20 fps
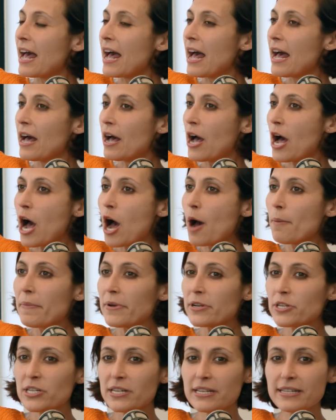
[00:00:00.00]
how
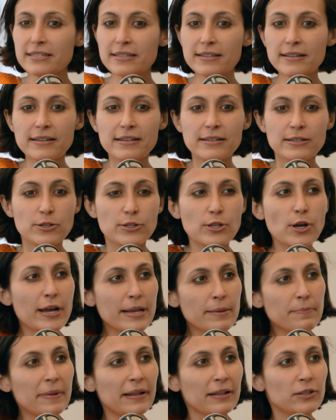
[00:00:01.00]
much is
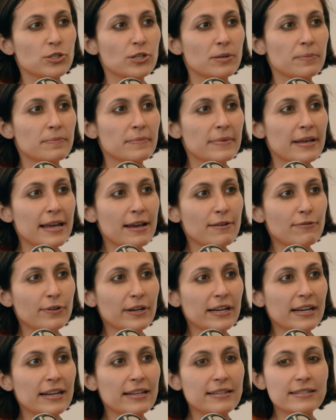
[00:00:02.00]
in Belgium every
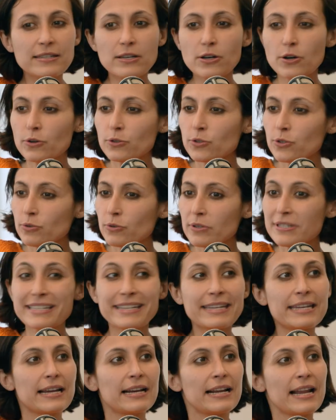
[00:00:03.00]
kids go to a
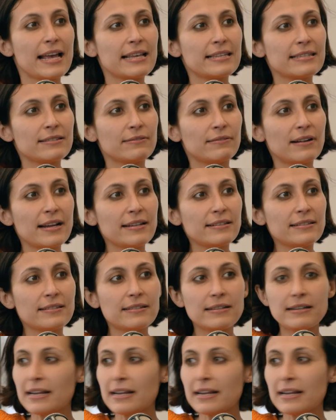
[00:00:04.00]
ski class, right?